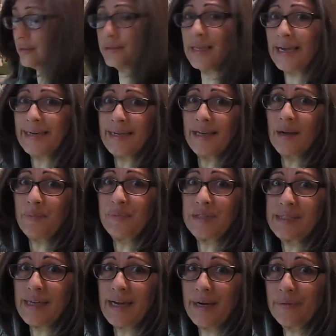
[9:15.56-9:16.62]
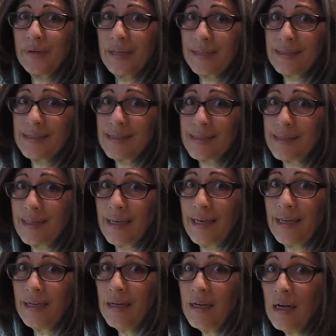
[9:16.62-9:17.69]
lighting up this area to
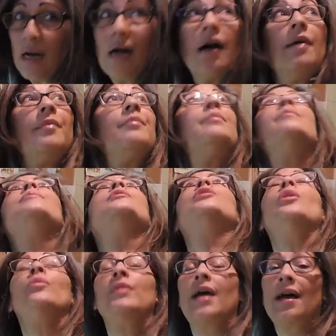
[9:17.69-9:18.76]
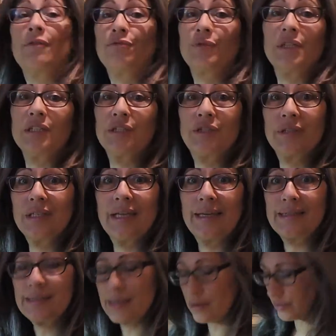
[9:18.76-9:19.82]
see. Don't have really good
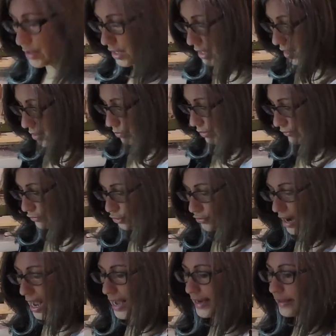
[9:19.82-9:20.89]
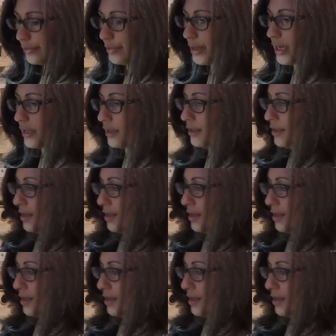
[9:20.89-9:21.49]
light down here. We've tried, but